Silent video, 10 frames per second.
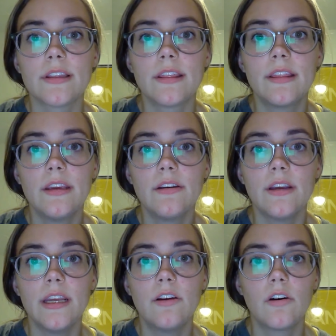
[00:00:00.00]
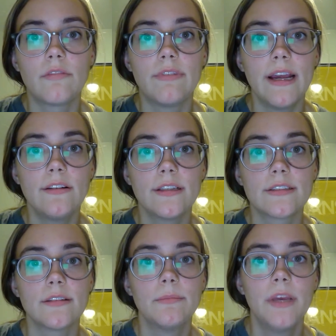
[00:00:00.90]
a theory called
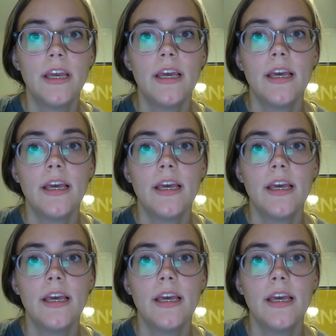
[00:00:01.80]
vitalism,